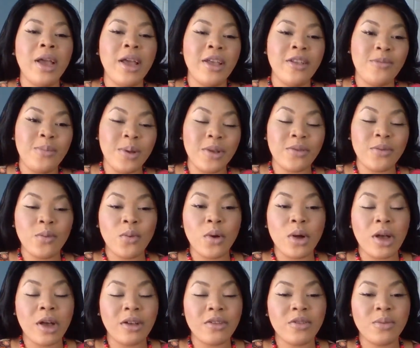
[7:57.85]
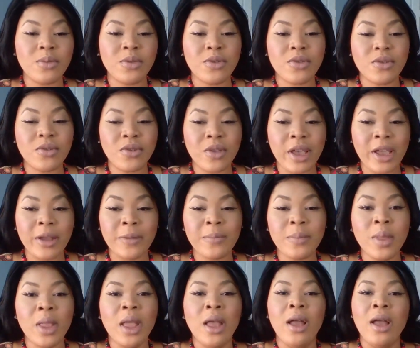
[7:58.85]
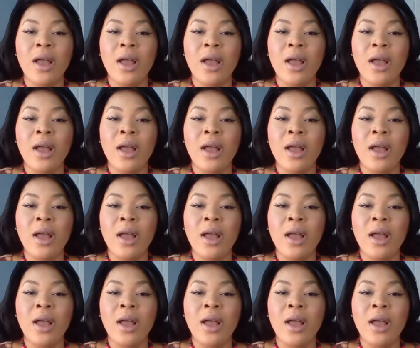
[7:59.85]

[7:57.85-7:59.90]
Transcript: is based on what customers are saying.